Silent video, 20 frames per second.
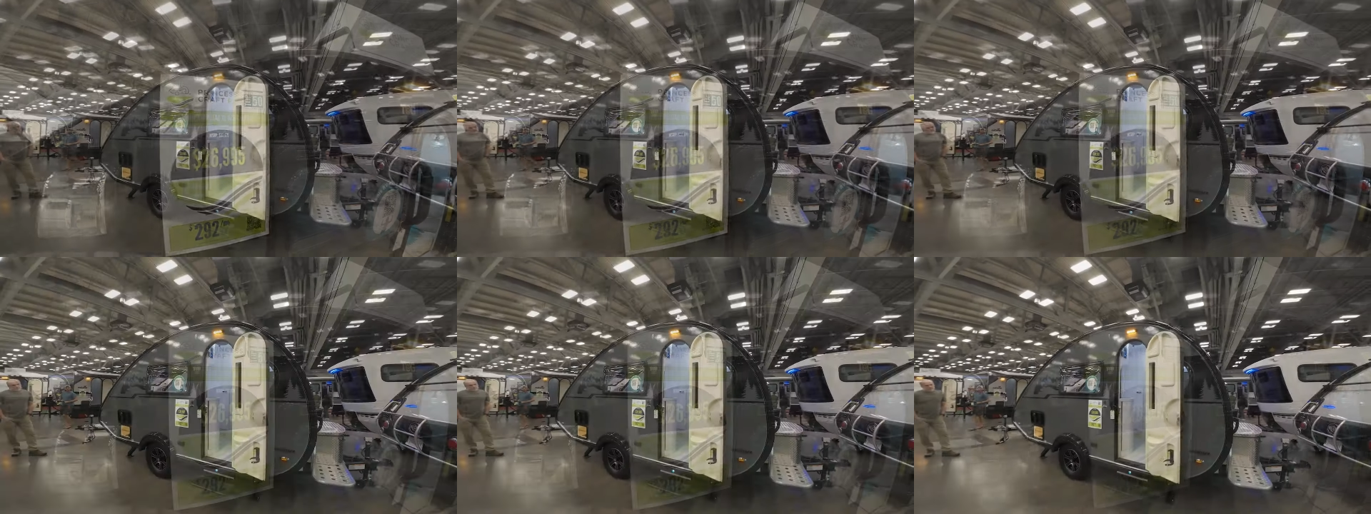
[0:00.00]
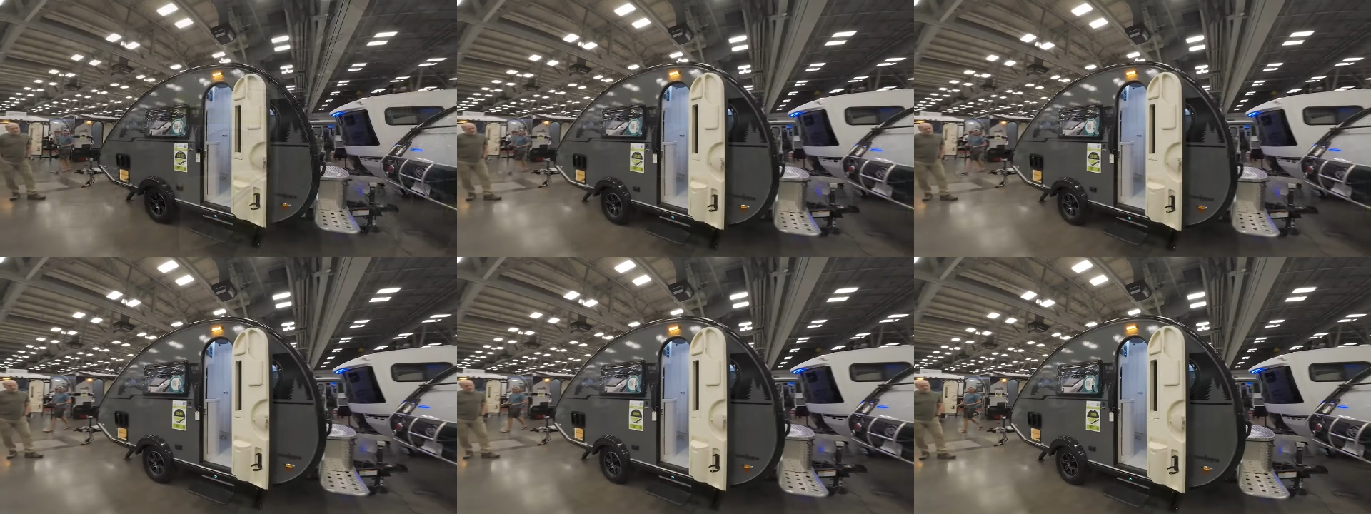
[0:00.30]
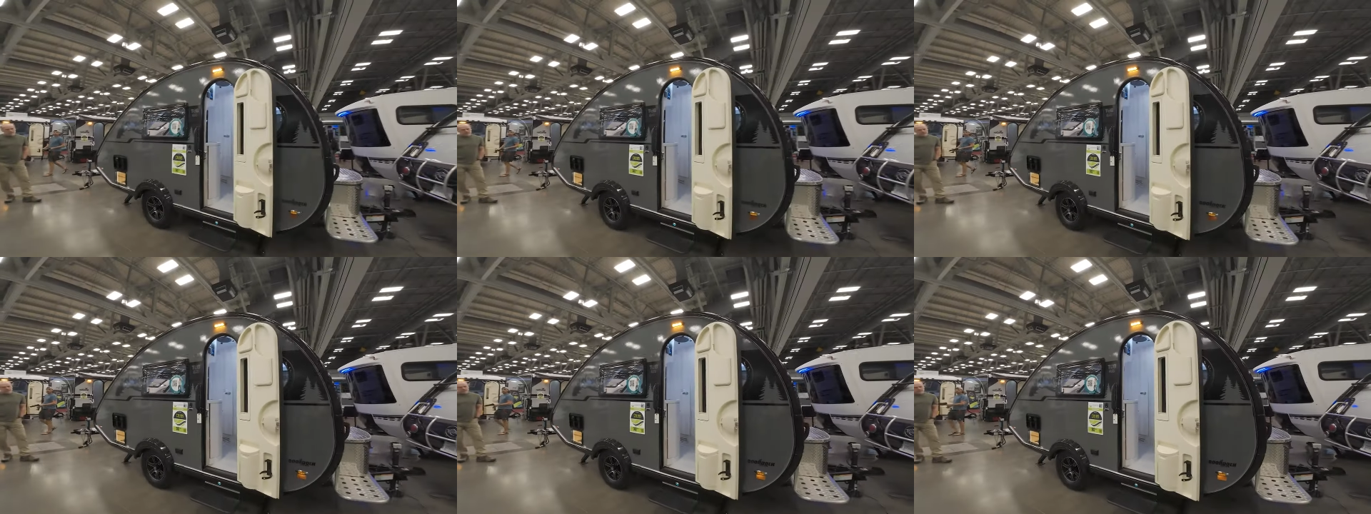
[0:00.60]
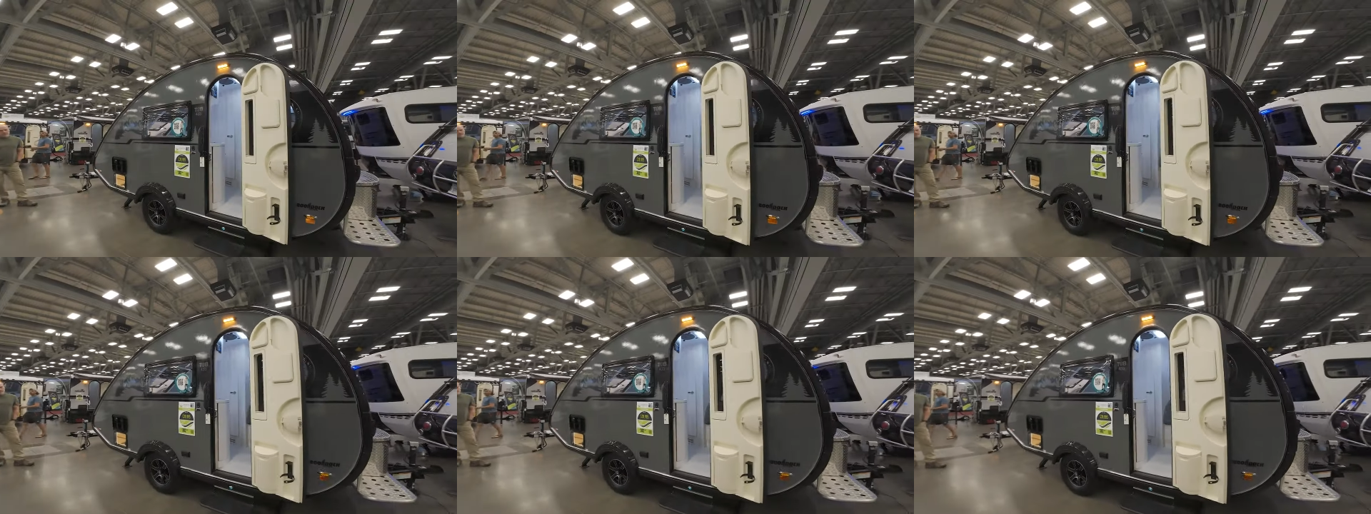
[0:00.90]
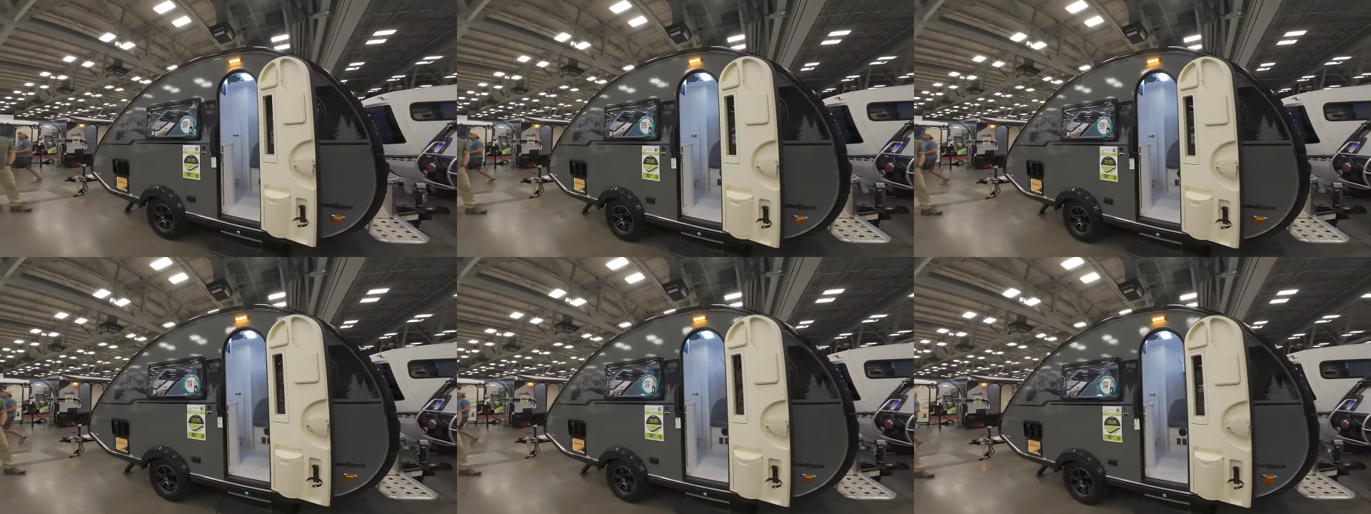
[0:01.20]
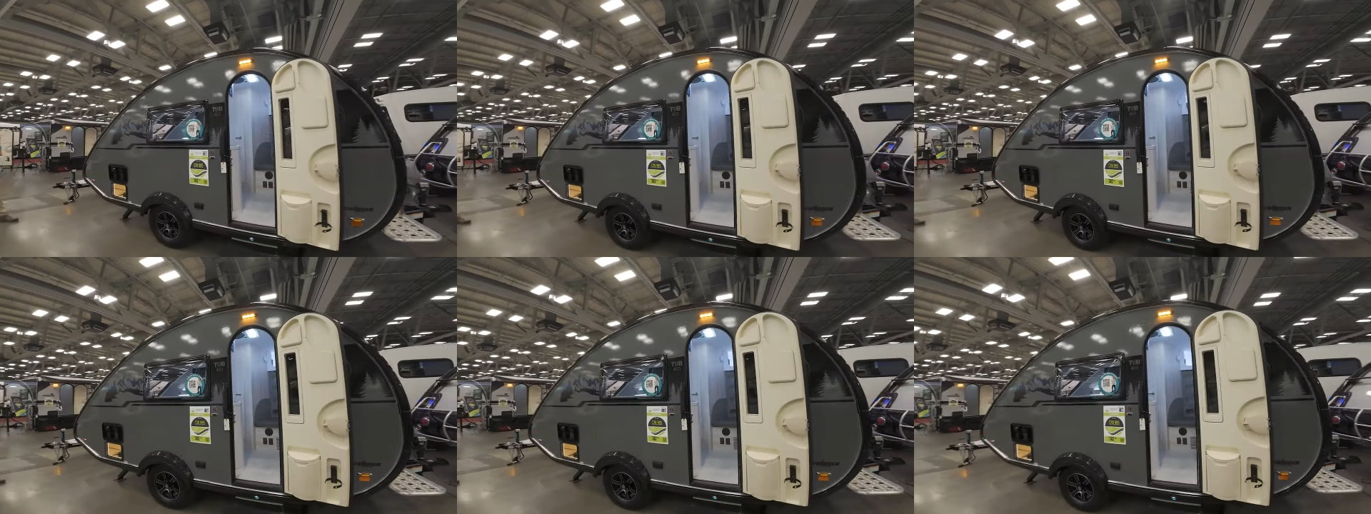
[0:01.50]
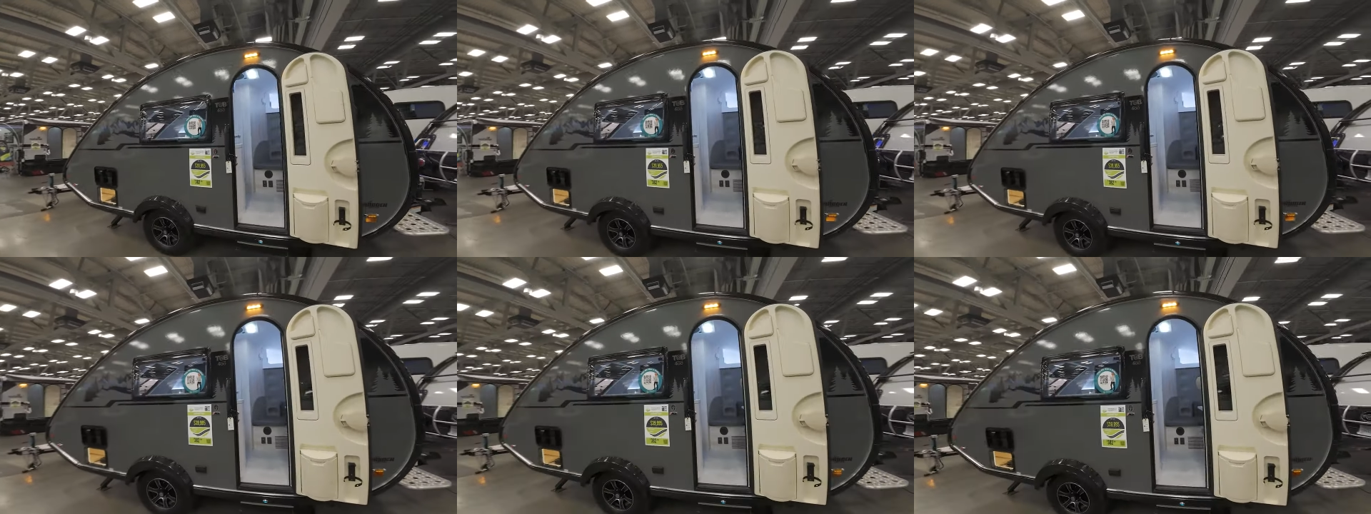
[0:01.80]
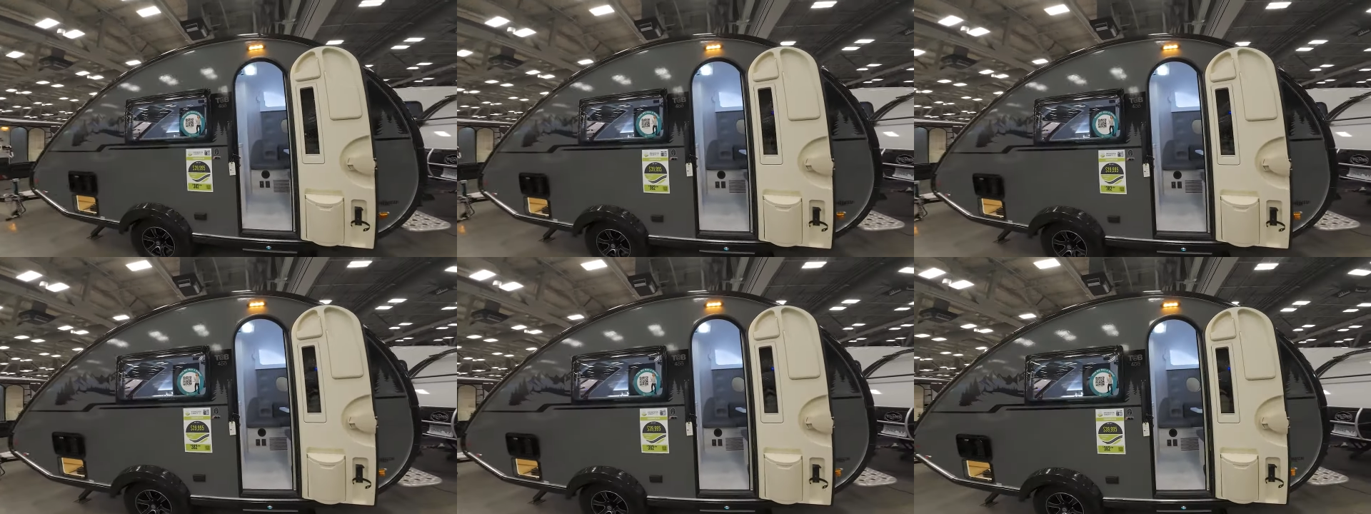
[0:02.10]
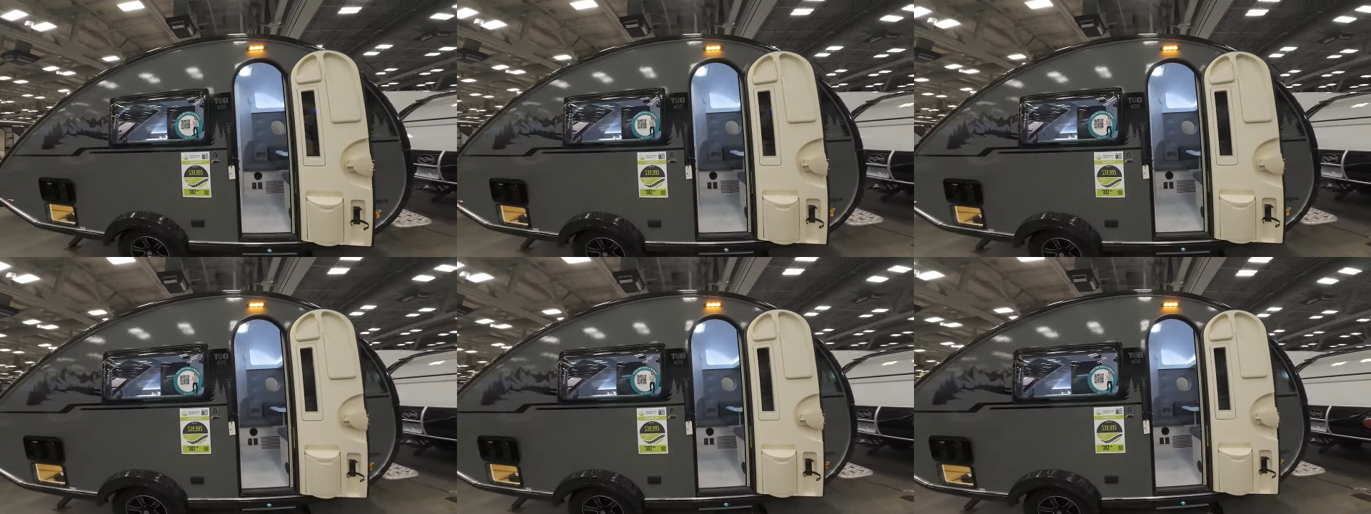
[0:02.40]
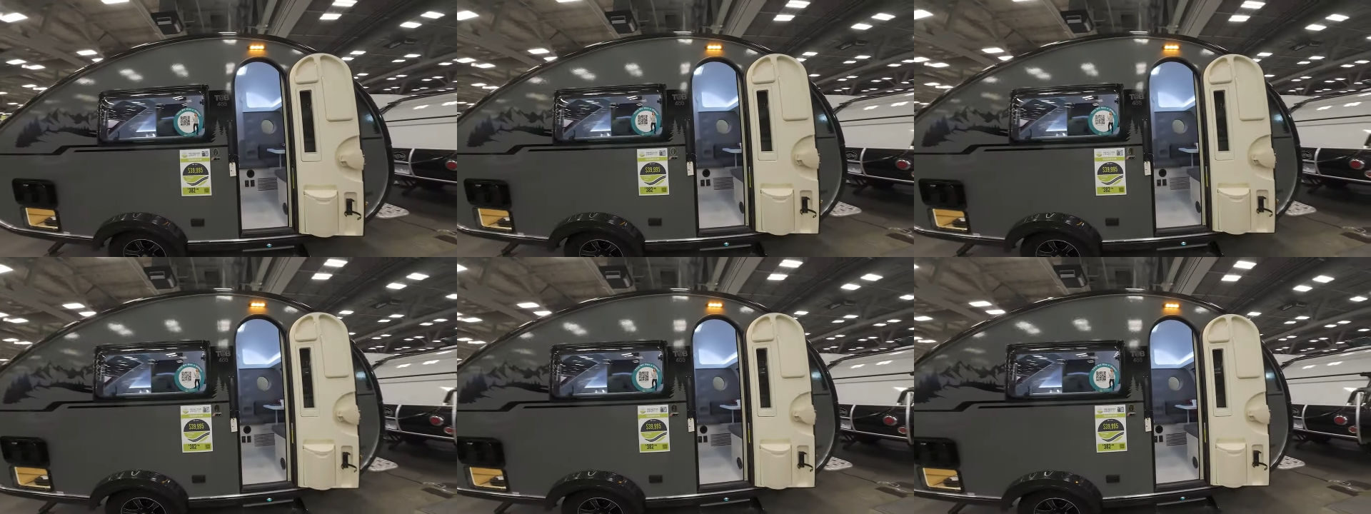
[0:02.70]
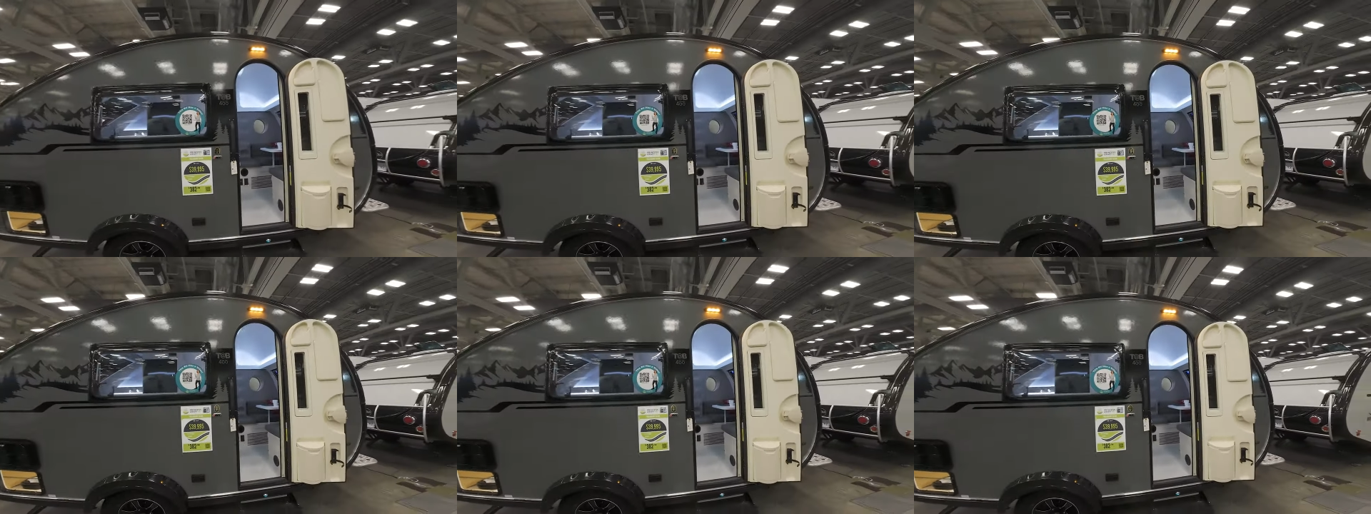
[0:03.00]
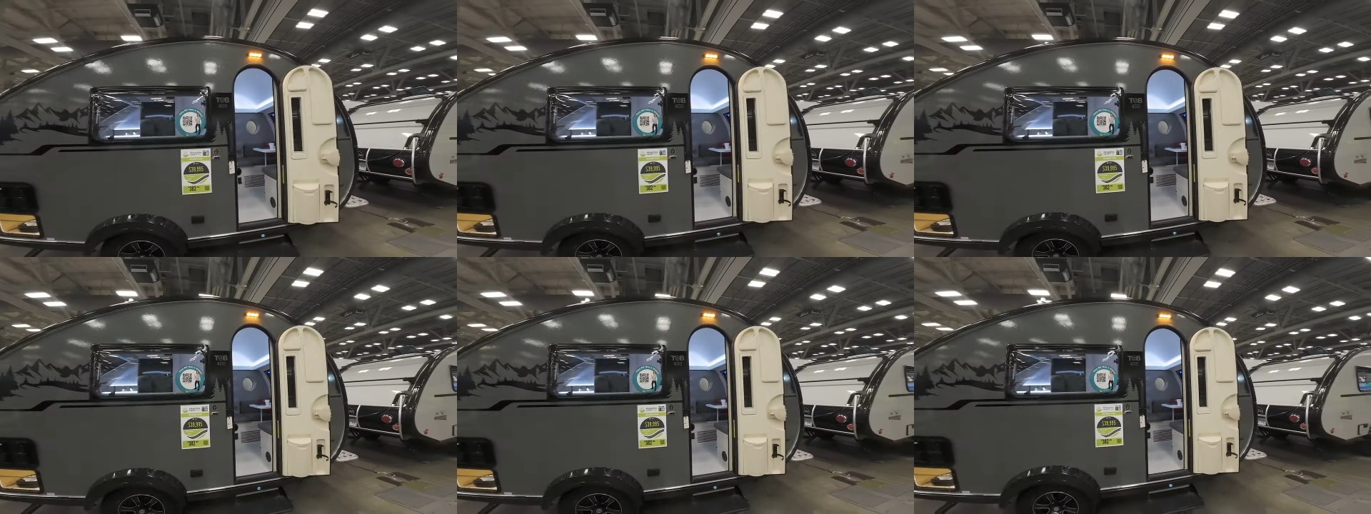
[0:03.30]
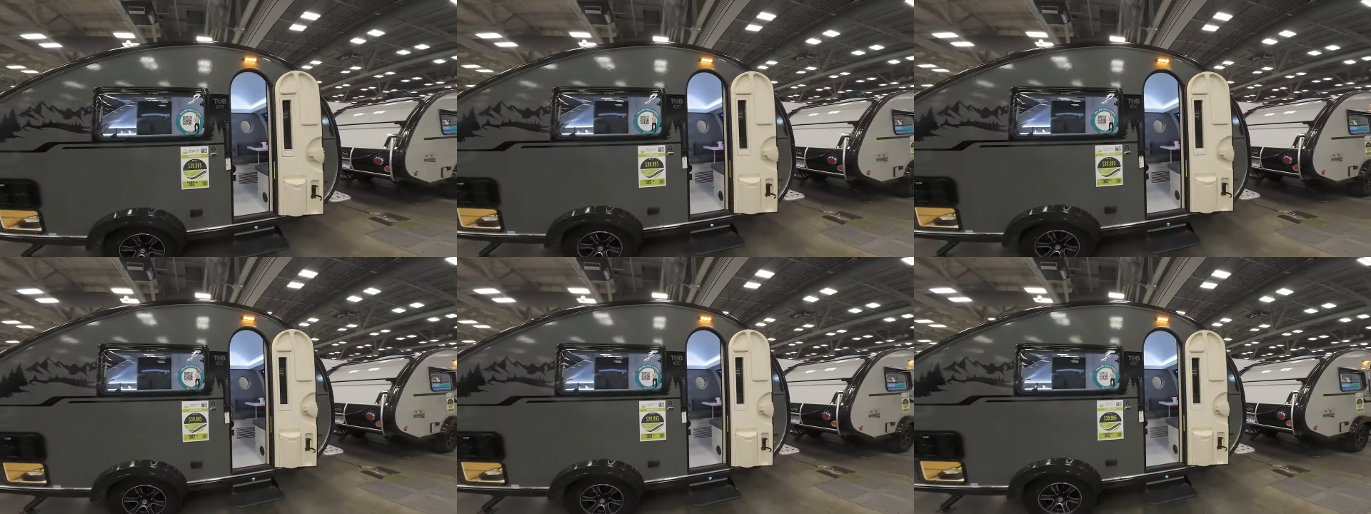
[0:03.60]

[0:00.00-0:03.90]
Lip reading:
Nobody's mouth can be seen.